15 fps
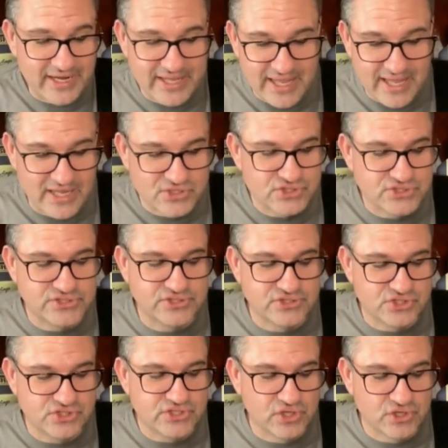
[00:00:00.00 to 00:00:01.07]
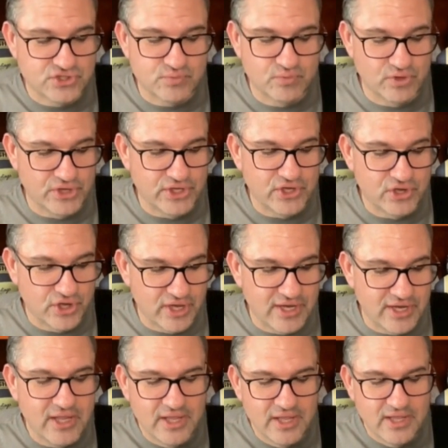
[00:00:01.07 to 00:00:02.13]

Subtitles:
again just looks really good.